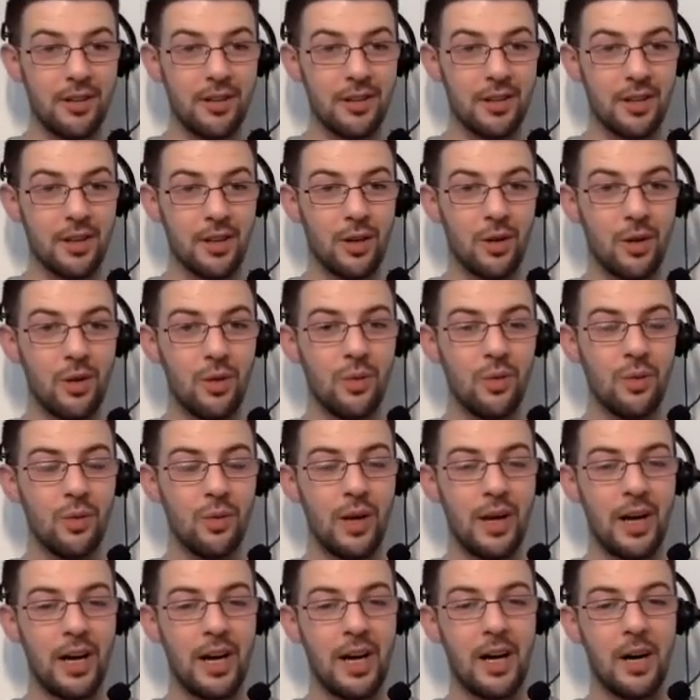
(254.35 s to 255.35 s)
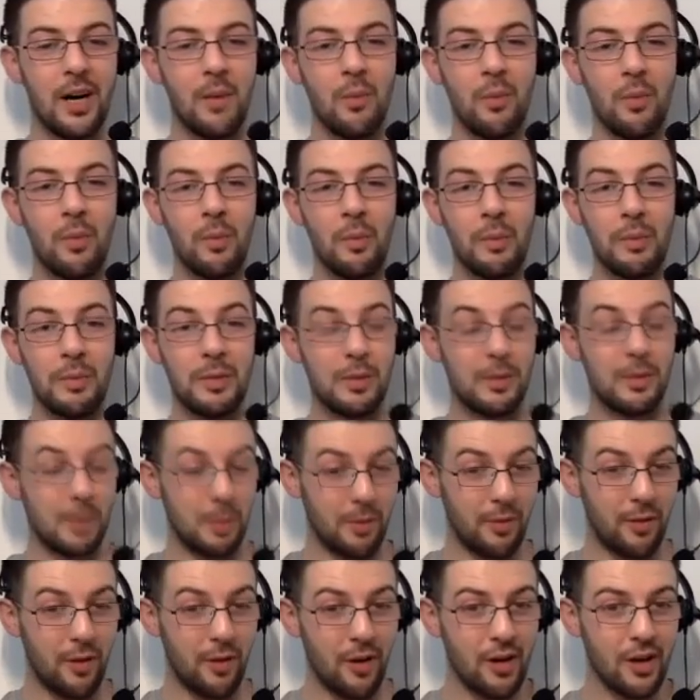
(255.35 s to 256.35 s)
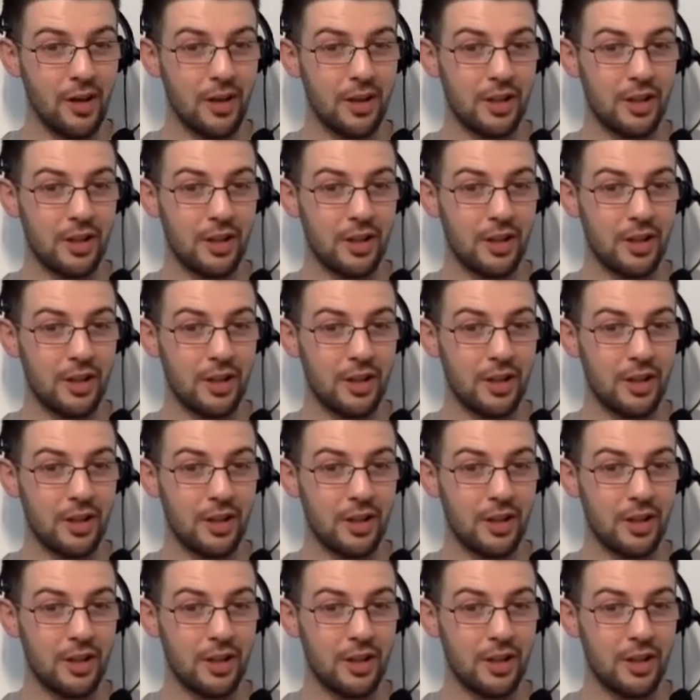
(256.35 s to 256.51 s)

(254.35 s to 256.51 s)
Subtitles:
To be fair,